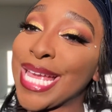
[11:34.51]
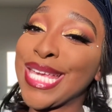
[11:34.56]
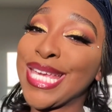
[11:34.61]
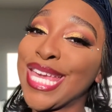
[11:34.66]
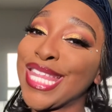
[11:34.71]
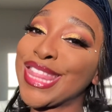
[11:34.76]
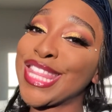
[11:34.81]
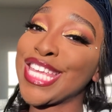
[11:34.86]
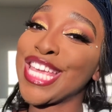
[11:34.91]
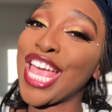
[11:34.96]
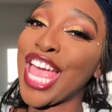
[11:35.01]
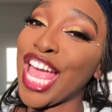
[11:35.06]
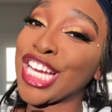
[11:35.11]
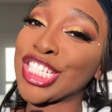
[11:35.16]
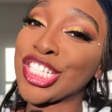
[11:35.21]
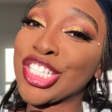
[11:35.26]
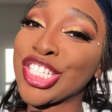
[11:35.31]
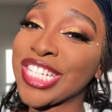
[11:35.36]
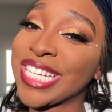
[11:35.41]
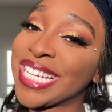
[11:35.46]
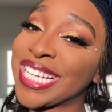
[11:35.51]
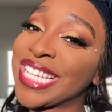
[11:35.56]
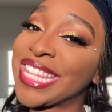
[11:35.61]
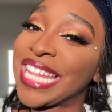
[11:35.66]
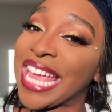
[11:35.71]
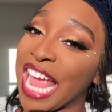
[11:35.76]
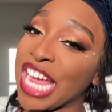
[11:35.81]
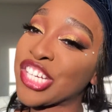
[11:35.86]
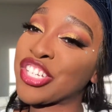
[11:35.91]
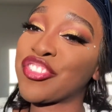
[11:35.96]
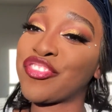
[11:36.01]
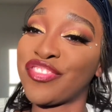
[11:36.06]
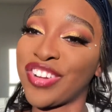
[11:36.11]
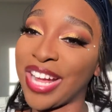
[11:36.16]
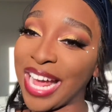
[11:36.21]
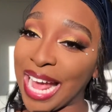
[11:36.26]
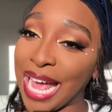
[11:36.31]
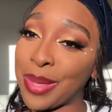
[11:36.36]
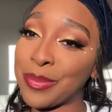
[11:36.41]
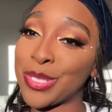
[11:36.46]
get the extra
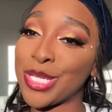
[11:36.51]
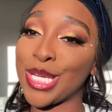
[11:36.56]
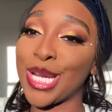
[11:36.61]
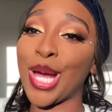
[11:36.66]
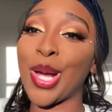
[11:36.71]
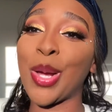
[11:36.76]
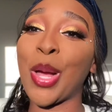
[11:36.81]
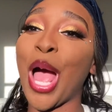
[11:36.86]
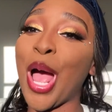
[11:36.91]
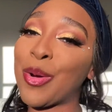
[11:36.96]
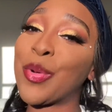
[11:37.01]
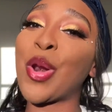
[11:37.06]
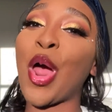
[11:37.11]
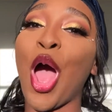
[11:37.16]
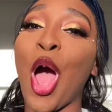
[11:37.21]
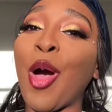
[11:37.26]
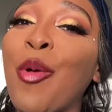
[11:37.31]
vibes, you know. I wanna